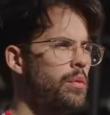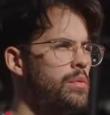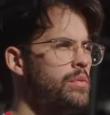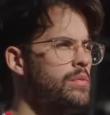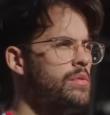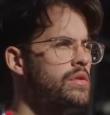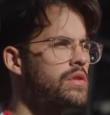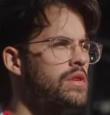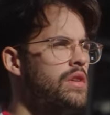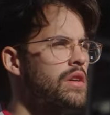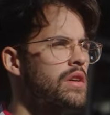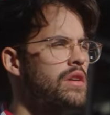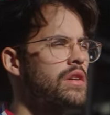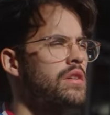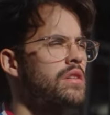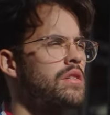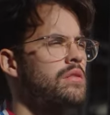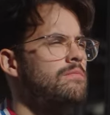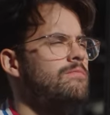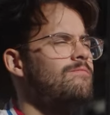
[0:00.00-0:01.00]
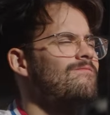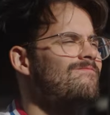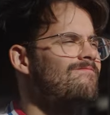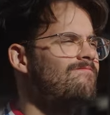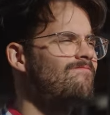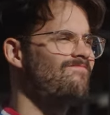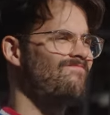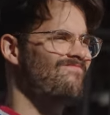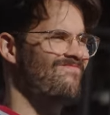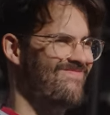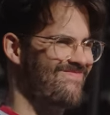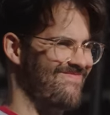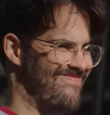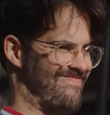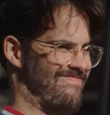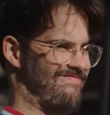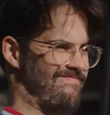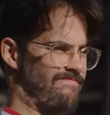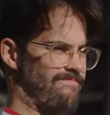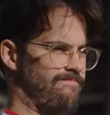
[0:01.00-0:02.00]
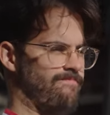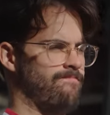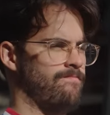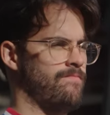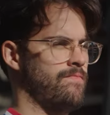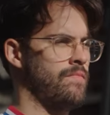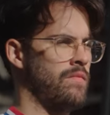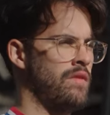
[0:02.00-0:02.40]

So when I used to go to a subscription that was